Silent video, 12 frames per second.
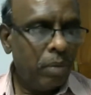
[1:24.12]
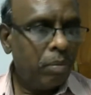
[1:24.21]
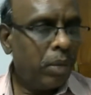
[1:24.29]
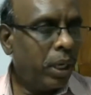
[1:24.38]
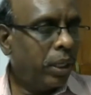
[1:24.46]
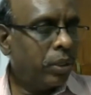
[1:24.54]

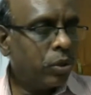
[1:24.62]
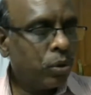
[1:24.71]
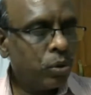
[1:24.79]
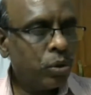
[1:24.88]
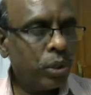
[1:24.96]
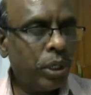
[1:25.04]
My
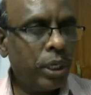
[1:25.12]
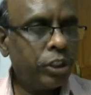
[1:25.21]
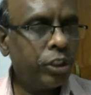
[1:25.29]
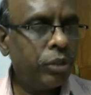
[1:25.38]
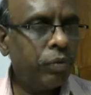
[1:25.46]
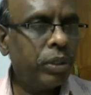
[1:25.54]

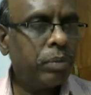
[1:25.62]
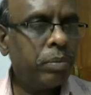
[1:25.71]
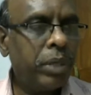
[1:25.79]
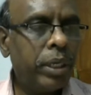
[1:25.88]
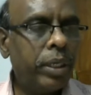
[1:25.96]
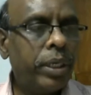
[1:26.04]
association with
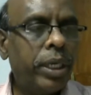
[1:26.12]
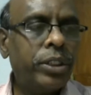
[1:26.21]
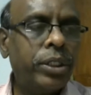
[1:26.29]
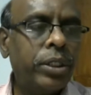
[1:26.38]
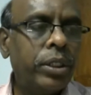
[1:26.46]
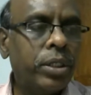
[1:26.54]

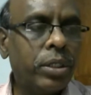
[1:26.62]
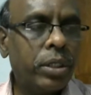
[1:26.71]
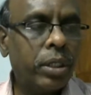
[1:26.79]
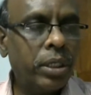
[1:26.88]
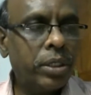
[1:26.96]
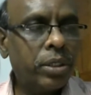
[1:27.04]
Meditation and
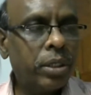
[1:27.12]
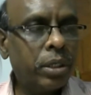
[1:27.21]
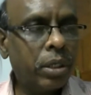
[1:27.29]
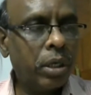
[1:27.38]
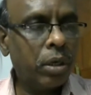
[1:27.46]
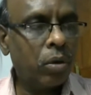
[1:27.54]
Study
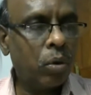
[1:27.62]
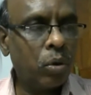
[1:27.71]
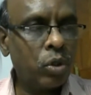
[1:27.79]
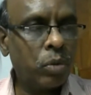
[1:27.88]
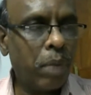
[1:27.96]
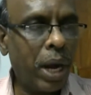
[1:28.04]
Circle
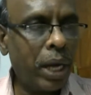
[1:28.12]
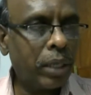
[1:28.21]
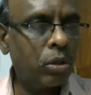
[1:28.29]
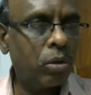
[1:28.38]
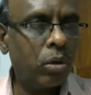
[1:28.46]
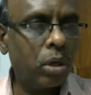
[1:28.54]
goes back
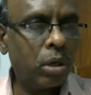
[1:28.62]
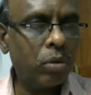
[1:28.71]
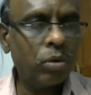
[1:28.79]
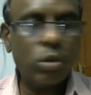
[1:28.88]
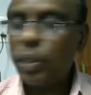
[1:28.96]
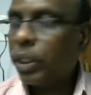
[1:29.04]
to
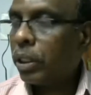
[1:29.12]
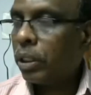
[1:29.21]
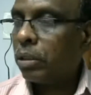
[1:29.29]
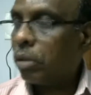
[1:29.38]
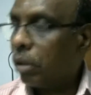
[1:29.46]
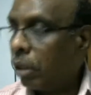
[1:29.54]
around
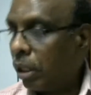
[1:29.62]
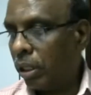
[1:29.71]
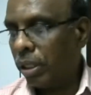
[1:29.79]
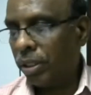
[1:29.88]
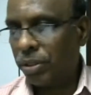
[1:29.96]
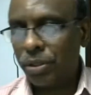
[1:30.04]
23
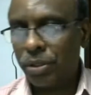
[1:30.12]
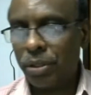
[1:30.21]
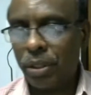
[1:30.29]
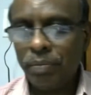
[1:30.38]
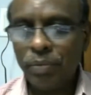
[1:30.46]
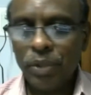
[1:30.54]
years.
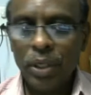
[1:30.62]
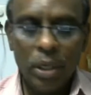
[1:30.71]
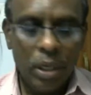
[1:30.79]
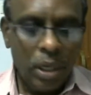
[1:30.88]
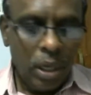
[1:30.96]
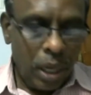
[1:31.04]

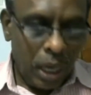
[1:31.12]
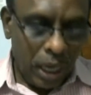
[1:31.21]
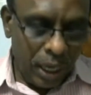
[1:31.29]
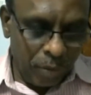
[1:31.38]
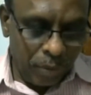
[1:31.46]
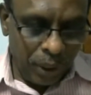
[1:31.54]
I
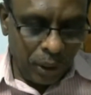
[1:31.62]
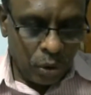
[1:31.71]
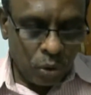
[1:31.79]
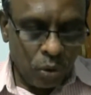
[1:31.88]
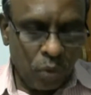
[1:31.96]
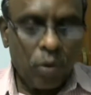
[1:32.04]
have been
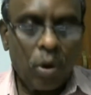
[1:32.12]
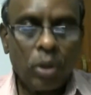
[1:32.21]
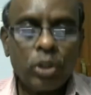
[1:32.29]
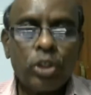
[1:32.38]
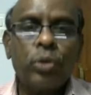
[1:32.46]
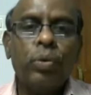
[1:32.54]
so
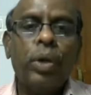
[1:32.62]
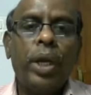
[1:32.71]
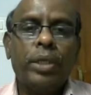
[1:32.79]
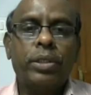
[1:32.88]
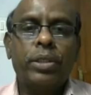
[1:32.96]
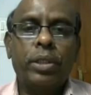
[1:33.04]

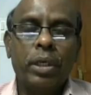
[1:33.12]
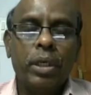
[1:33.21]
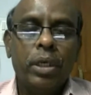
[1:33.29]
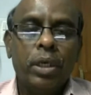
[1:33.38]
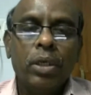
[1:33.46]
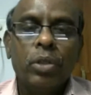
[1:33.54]
fortunate
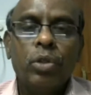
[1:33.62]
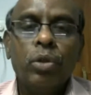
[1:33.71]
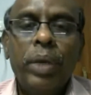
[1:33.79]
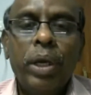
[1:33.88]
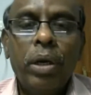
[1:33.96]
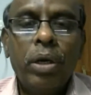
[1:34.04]
to
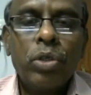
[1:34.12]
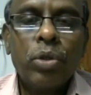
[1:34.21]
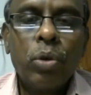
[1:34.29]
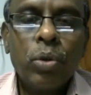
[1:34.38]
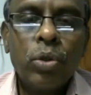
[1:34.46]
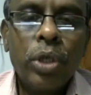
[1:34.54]
be
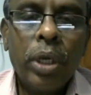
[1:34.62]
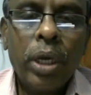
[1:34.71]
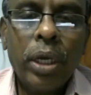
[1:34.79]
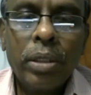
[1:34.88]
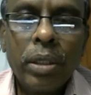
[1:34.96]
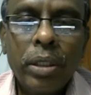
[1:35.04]

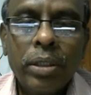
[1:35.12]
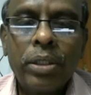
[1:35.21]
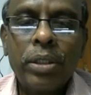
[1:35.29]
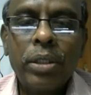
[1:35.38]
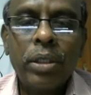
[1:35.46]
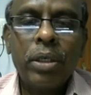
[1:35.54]
associated
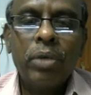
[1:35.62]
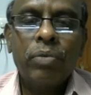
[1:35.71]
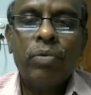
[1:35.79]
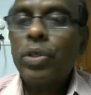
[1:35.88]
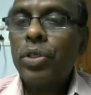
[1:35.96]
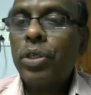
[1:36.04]

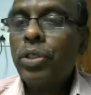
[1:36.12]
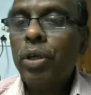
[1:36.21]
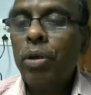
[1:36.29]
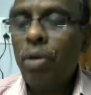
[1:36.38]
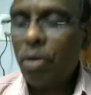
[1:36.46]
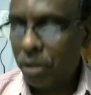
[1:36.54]
for such a
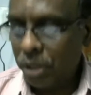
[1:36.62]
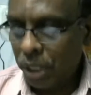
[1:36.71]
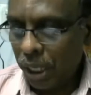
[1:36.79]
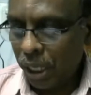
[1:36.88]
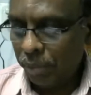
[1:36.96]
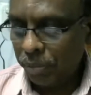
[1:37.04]
long
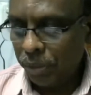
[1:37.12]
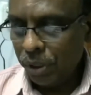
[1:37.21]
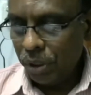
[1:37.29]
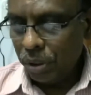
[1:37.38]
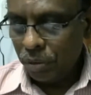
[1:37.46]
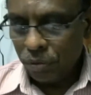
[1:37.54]
time
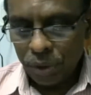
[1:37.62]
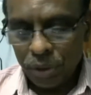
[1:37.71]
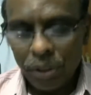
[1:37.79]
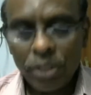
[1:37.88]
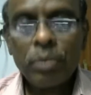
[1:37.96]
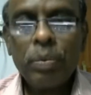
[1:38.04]
with
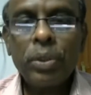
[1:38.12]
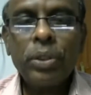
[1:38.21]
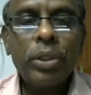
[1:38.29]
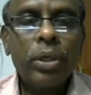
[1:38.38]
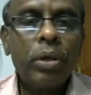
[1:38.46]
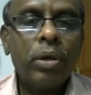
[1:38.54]
this
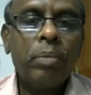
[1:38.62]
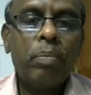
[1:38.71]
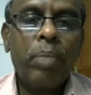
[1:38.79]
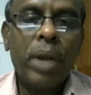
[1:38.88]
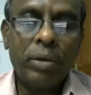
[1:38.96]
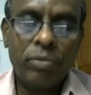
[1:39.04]
particular
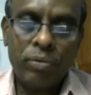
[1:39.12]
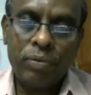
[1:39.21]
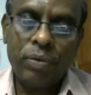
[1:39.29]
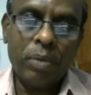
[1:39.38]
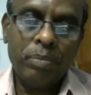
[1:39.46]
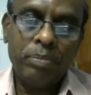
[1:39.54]

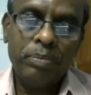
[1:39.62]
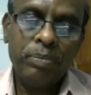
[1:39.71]
platform.